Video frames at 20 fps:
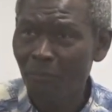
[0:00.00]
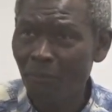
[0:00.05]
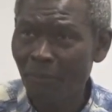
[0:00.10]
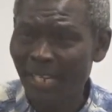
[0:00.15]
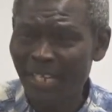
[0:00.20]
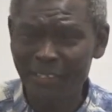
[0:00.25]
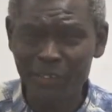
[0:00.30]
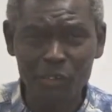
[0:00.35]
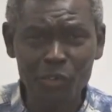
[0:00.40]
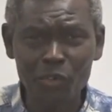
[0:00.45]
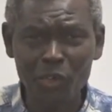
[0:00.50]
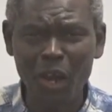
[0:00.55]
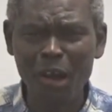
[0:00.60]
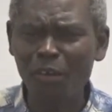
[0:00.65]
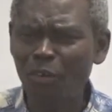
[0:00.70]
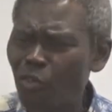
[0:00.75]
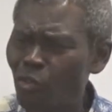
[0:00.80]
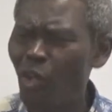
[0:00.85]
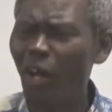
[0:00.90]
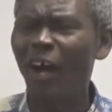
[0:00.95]
But you
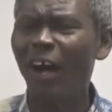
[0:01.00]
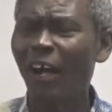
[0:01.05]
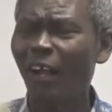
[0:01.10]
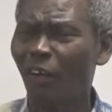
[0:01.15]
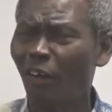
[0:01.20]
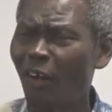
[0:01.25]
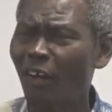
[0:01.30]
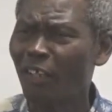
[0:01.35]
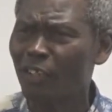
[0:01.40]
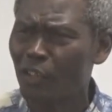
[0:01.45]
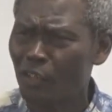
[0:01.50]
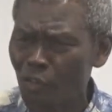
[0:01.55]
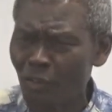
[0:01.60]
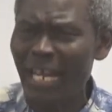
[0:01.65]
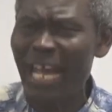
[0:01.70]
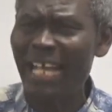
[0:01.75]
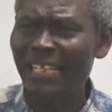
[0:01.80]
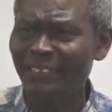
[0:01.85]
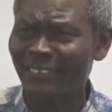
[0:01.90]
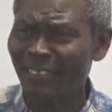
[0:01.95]
don't call on
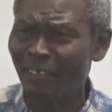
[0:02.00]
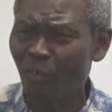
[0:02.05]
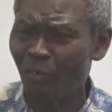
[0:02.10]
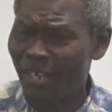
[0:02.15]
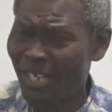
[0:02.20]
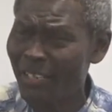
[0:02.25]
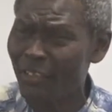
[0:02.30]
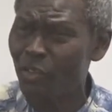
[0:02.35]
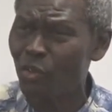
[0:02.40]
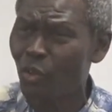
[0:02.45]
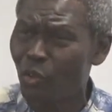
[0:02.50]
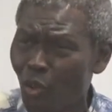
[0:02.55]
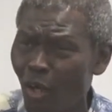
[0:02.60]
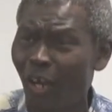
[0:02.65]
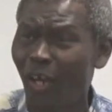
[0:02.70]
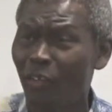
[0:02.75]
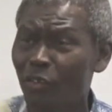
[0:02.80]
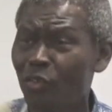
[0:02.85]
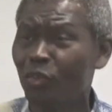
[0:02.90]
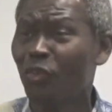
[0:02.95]
Christ, and when you
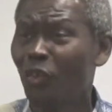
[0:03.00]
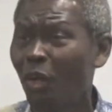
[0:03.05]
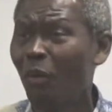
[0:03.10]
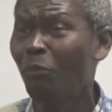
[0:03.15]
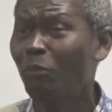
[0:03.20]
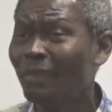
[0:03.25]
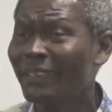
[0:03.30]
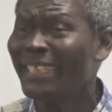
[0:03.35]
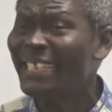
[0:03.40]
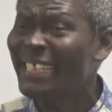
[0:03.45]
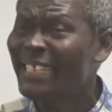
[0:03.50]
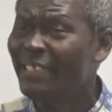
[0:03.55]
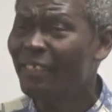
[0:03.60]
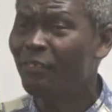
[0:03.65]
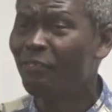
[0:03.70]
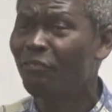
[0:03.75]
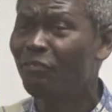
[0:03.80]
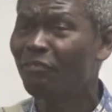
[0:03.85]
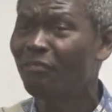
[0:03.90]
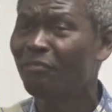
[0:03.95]
call, you don't
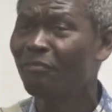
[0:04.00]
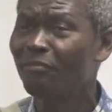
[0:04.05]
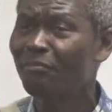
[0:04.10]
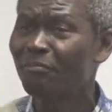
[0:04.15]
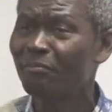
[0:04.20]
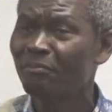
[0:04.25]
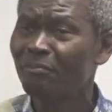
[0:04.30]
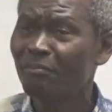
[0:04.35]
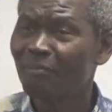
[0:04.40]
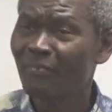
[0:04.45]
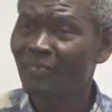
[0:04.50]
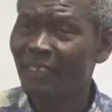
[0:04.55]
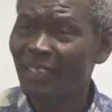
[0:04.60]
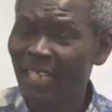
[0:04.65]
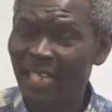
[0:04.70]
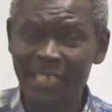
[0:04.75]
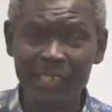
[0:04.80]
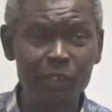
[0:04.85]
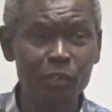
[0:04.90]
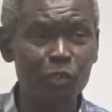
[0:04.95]
believe
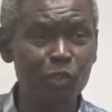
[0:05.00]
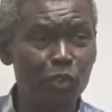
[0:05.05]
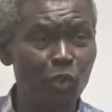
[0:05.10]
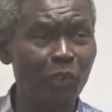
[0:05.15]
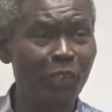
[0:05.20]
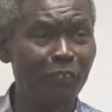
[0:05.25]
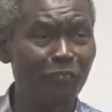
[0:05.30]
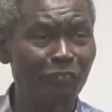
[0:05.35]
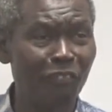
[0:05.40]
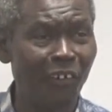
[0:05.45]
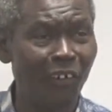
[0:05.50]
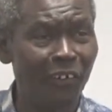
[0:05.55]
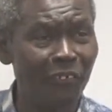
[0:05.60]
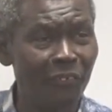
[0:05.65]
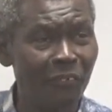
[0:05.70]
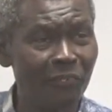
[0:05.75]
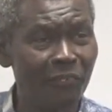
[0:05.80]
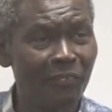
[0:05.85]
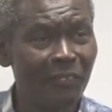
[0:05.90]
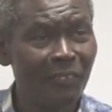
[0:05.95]
that he'll do it for
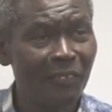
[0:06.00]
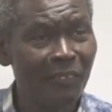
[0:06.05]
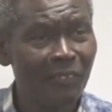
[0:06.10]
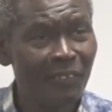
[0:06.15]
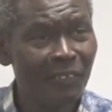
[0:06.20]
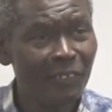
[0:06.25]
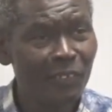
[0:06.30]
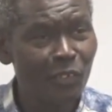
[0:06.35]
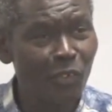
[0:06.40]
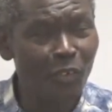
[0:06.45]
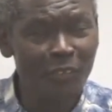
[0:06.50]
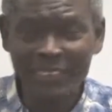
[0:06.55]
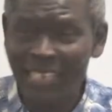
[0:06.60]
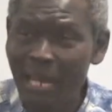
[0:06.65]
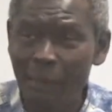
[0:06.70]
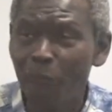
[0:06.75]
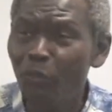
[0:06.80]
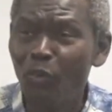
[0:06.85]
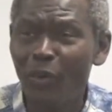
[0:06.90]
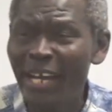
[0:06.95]
you. So
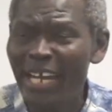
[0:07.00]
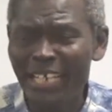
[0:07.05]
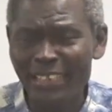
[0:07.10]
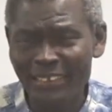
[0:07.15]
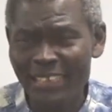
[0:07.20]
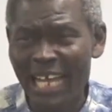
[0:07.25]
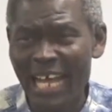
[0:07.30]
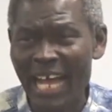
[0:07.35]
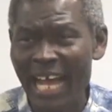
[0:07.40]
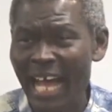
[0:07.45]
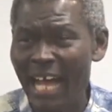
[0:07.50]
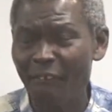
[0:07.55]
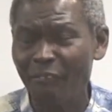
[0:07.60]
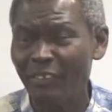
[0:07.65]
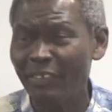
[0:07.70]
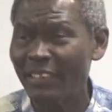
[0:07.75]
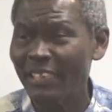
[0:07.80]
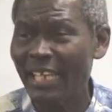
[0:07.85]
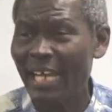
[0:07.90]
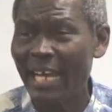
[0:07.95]
them waves are
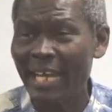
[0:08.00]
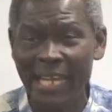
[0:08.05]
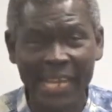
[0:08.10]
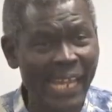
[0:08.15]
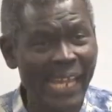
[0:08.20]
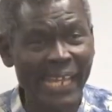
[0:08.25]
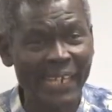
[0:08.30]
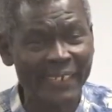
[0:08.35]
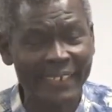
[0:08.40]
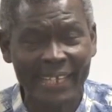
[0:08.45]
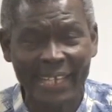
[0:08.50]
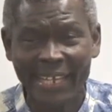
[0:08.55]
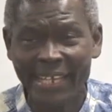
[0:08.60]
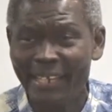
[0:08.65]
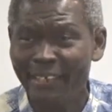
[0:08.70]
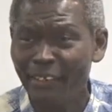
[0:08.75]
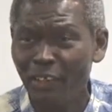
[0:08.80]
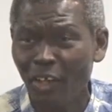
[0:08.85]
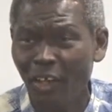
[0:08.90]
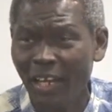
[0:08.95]
having their
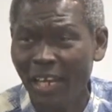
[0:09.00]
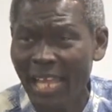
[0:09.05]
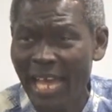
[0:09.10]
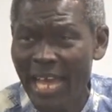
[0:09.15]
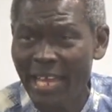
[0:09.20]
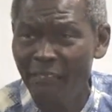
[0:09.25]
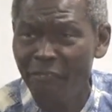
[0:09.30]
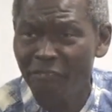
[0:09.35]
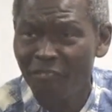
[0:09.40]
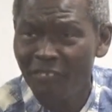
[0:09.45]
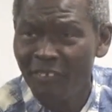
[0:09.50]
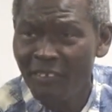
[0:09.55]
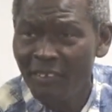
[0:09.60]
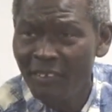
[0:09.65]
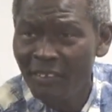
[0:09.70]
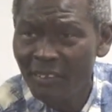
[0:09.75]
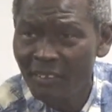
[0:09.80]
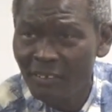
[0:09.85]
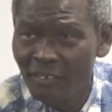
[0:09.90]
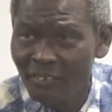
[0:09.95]
heyday in your life,
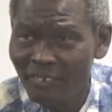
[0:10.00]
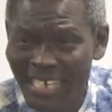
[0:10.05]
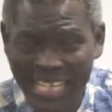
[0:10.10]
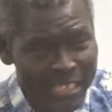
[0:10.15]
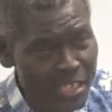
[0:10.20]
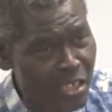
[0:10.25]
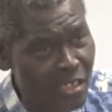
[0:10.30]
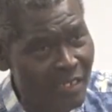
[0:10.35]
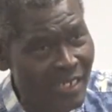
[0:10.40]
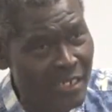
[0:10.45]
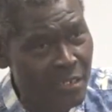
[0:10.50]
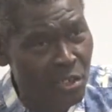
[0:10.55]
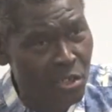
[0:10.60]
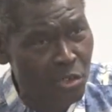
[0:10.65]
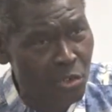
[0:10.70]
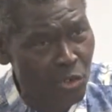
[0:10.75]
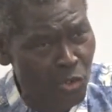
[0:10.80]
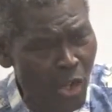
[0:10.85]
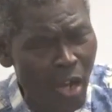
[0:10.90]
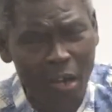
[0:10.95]

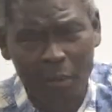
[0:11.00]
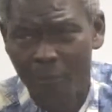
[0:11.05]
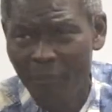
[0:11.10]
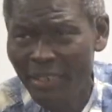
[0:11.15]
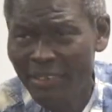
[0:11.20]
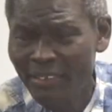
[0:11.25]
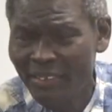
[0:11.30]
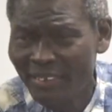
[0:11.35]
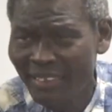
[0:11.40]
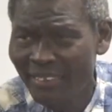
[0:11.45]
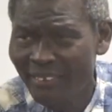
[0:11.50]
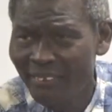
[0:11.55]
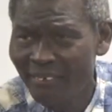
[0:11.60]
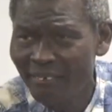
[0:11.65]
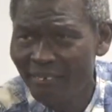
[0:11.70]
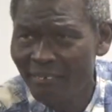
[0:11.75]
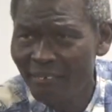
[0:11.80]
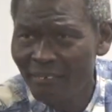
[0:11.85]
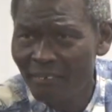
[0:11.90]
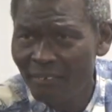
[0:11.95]
restless, tormented,
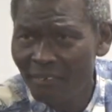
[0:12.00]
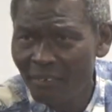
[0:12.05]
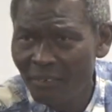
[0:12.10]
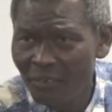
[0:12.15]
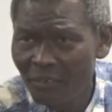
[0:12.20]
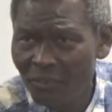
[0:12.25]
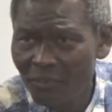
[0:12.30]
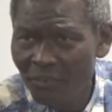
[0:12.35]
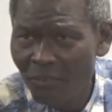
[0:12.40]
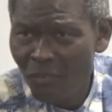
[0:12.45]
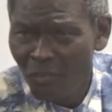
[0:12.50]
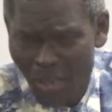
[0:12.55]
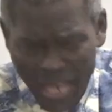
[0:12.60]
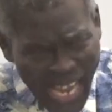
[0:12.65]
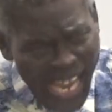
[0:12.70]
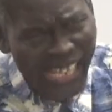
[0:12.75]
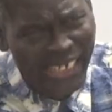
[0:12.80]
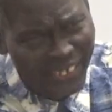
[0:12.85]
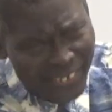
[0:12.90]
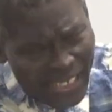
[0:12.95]

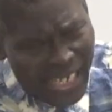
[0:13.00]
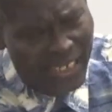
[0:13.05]
quite